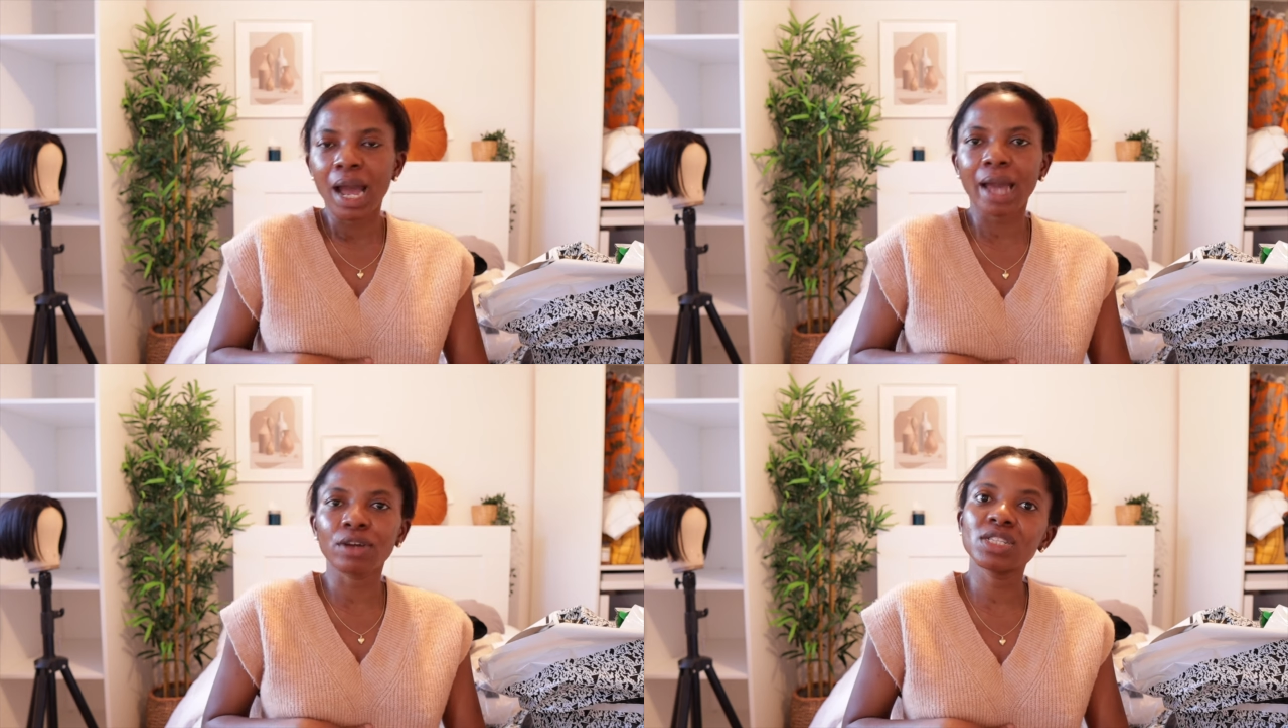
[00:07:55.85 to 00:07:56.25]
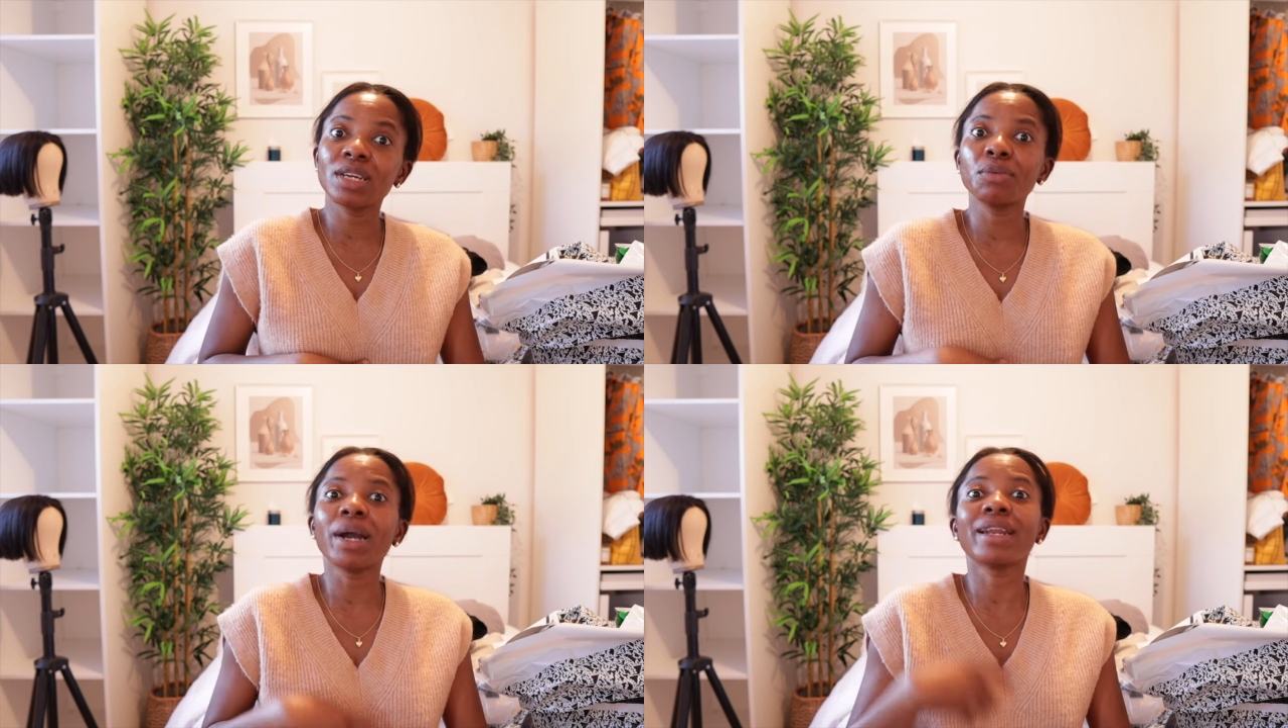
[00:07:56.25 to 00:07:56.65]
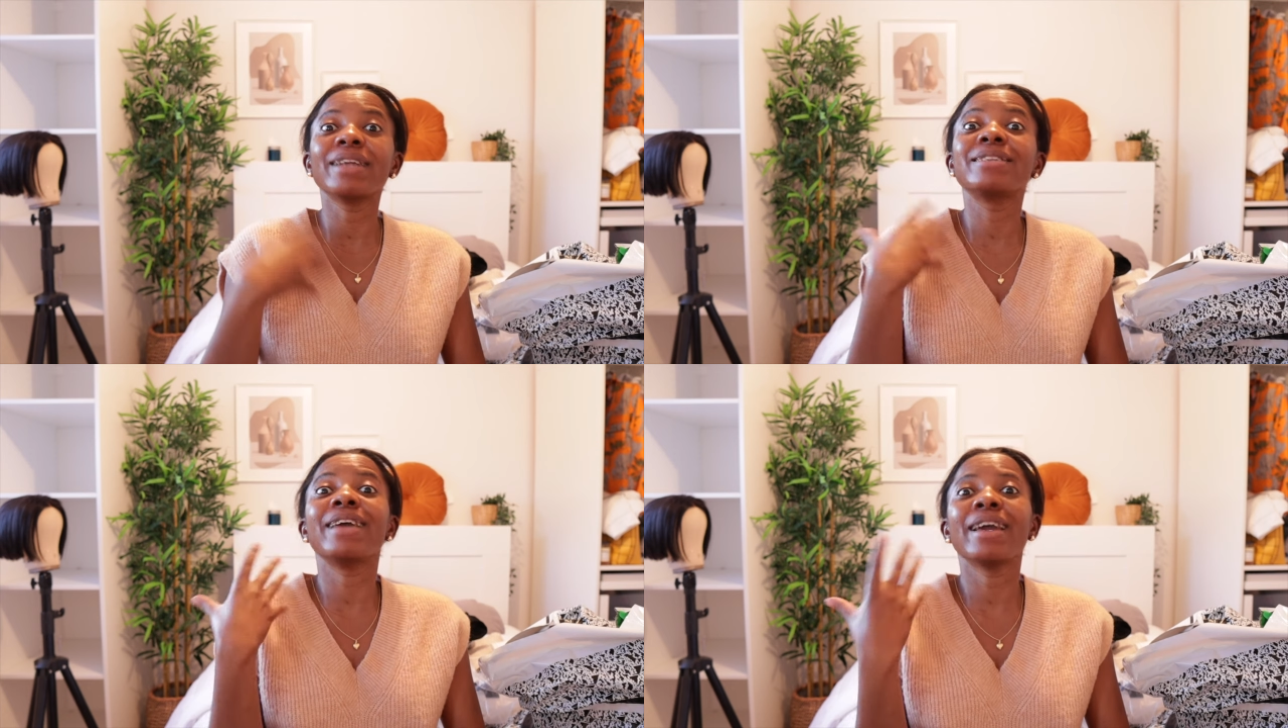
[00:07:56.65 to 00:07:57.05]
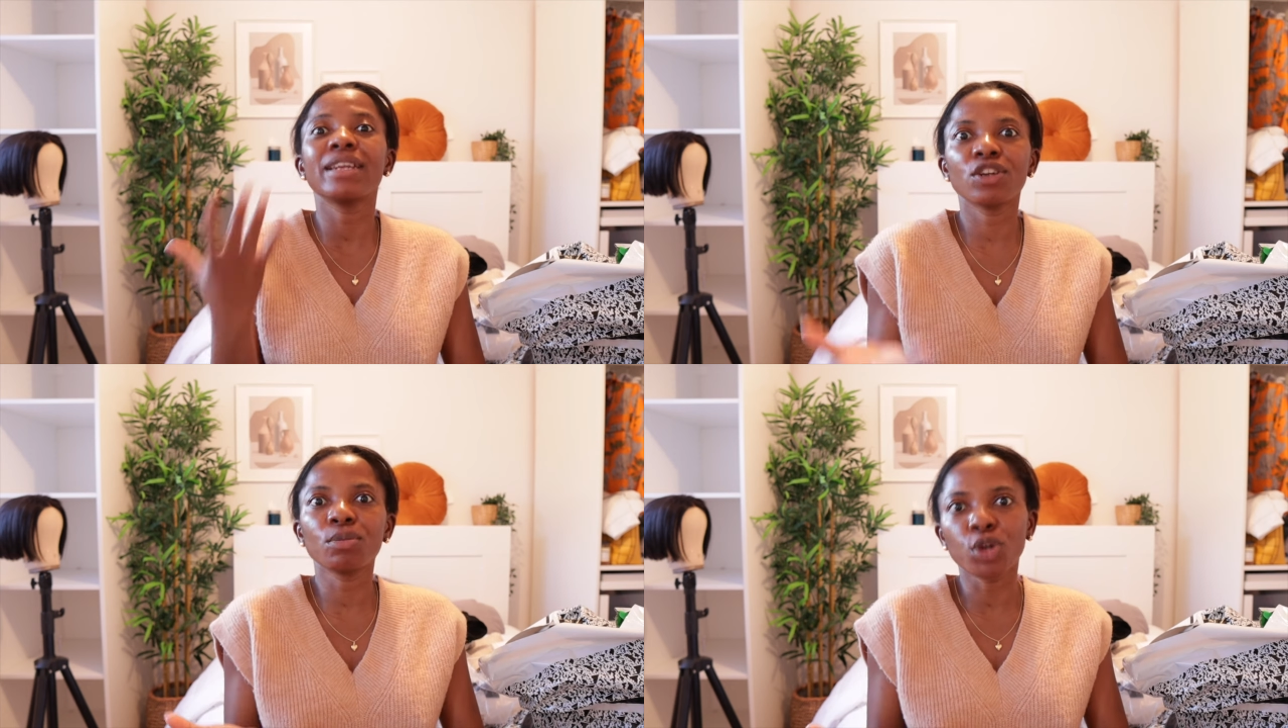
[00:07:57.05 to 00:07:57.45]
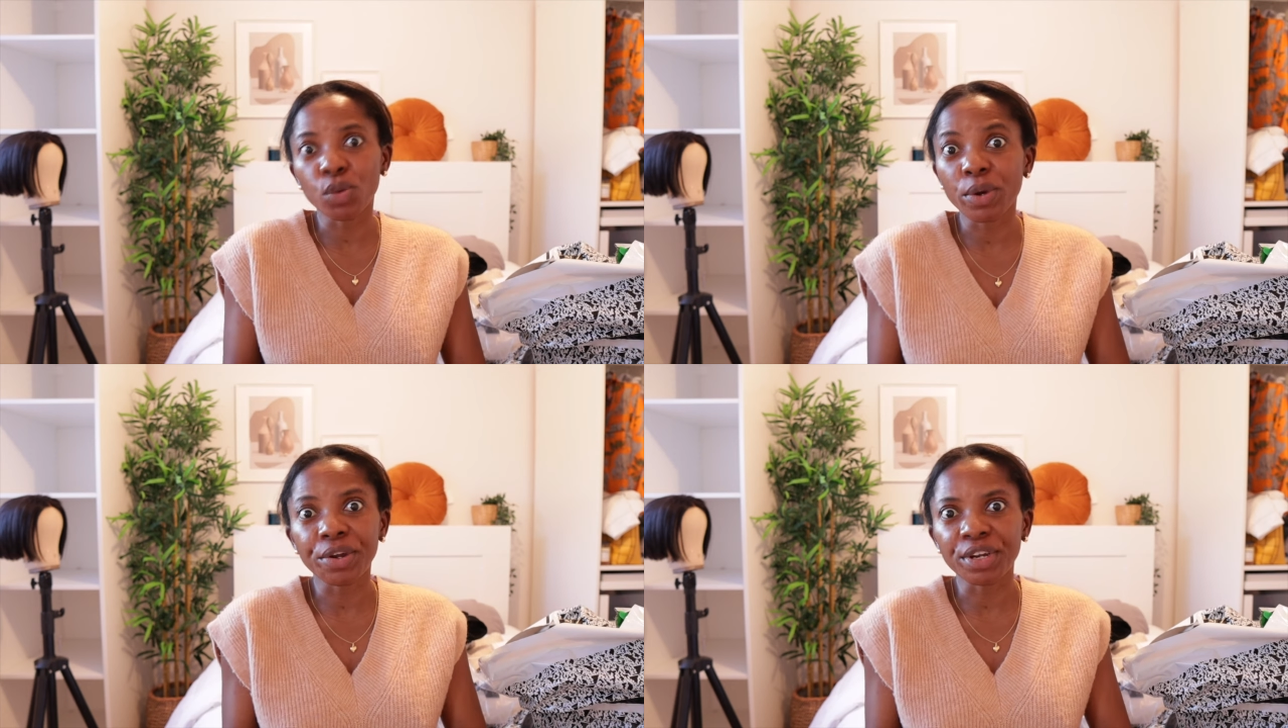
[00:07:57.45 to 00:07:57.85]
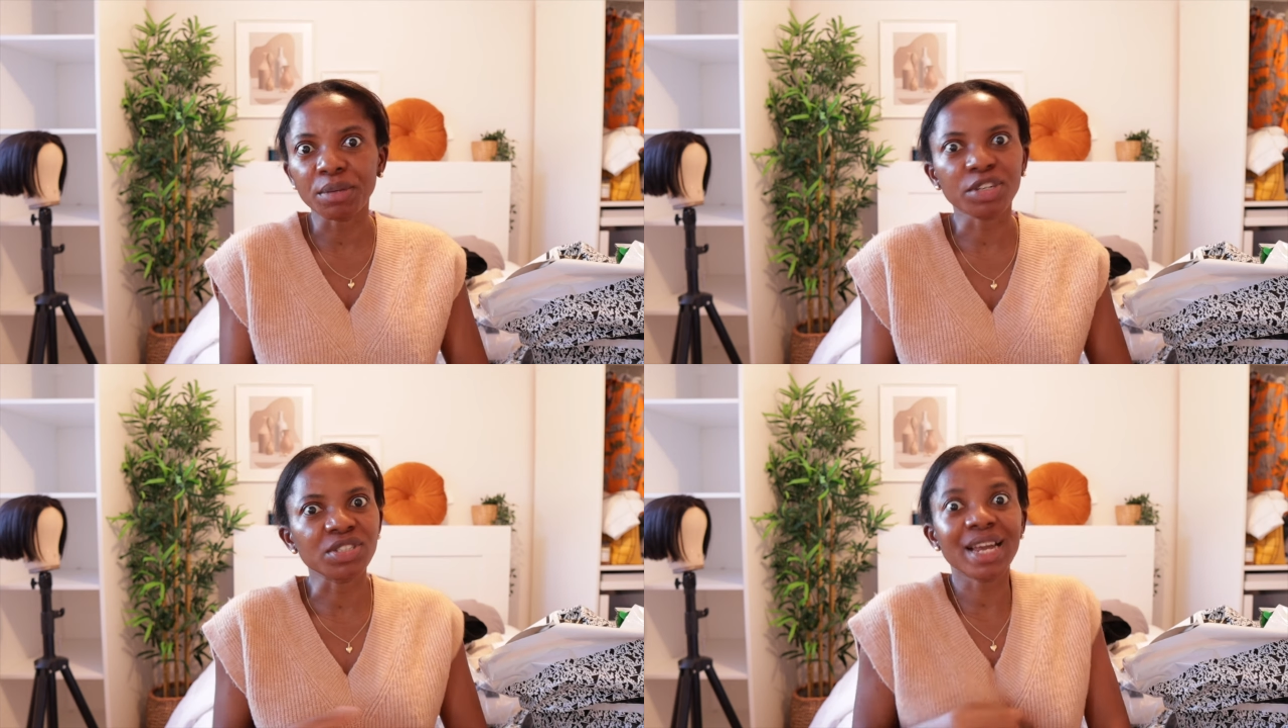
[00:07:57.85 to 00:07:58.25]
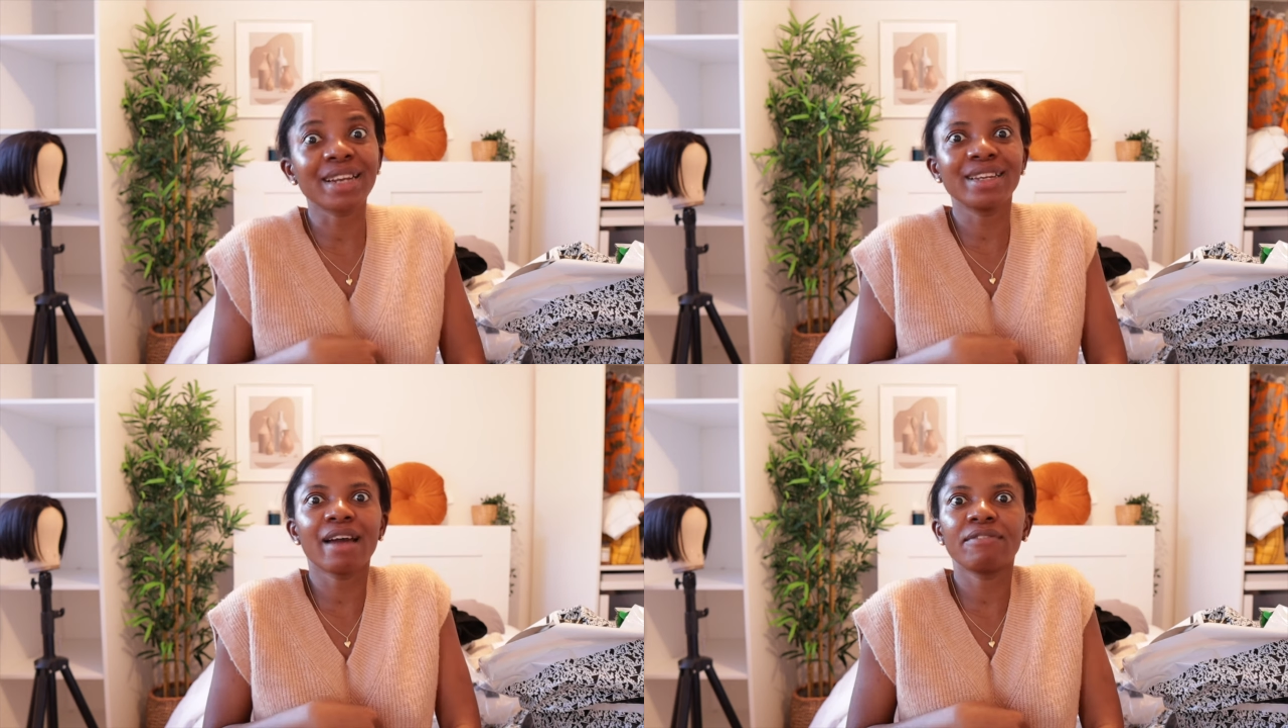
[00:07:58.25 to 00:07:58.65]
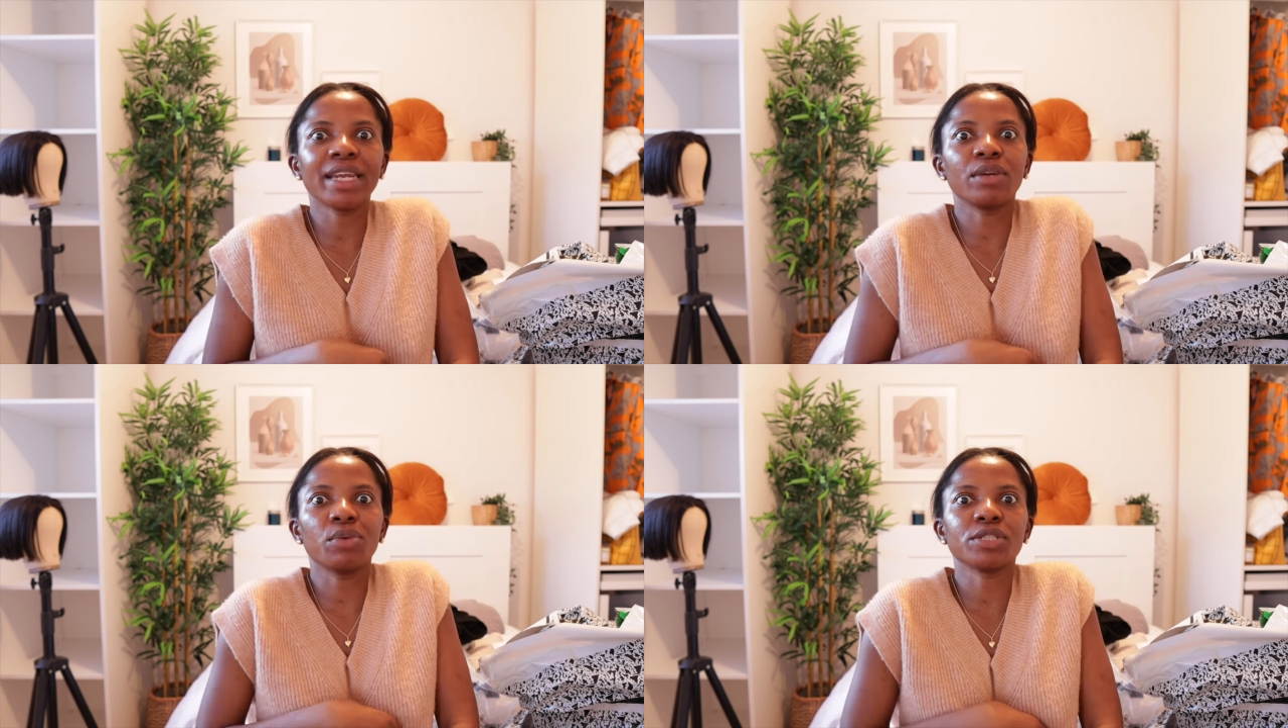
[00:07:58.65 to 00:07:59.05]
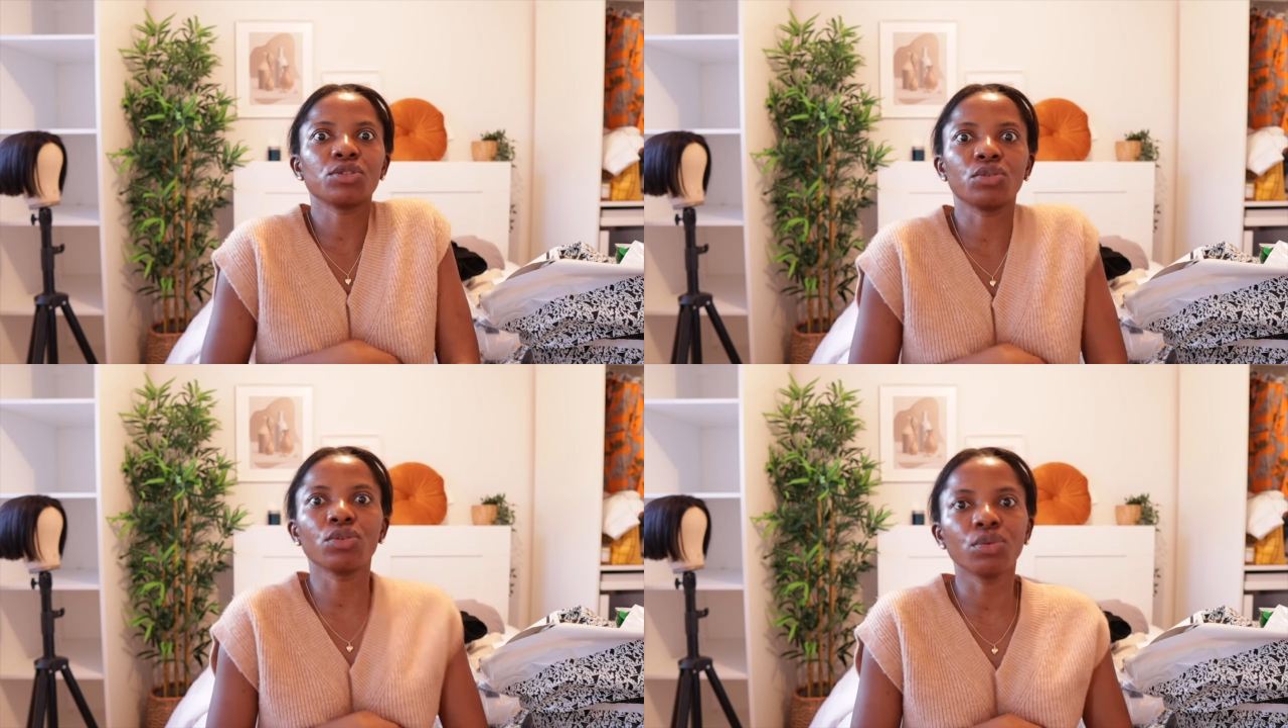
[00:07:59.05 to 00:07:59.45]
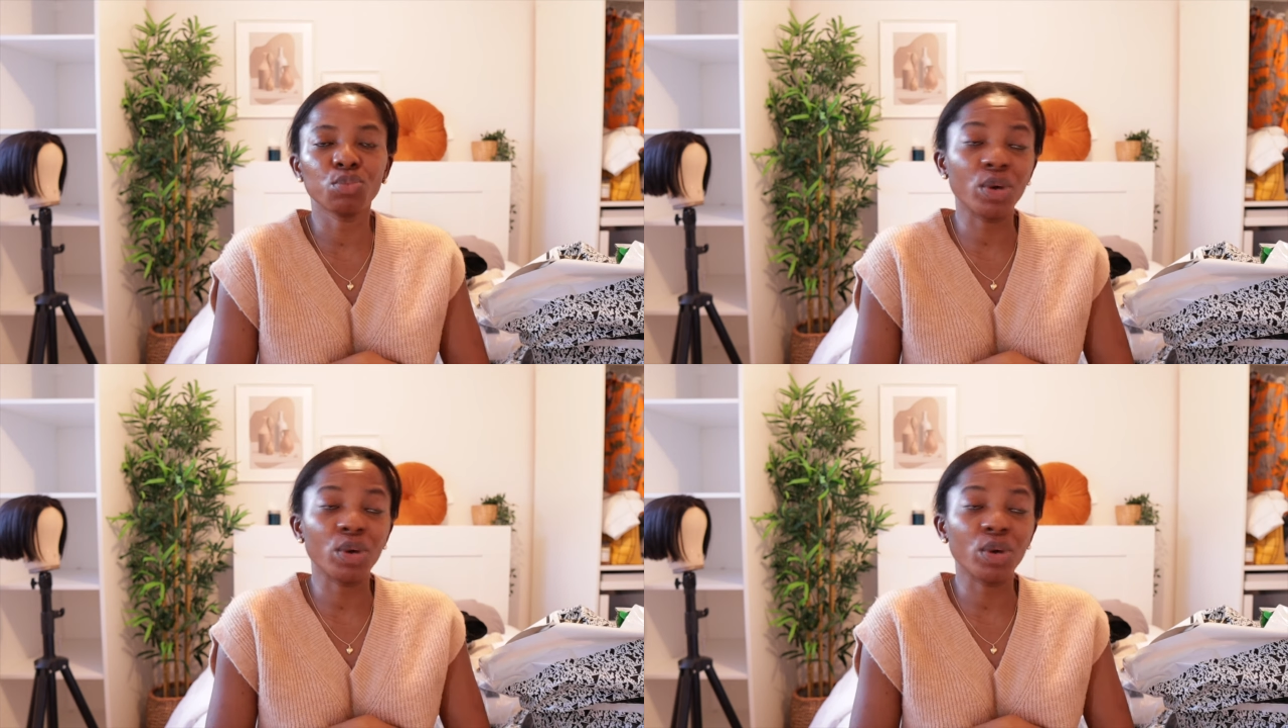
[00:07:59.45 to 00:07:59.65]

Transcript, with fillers: I got anywhere and I ended up not wearing it because I didn't have anywhere to go.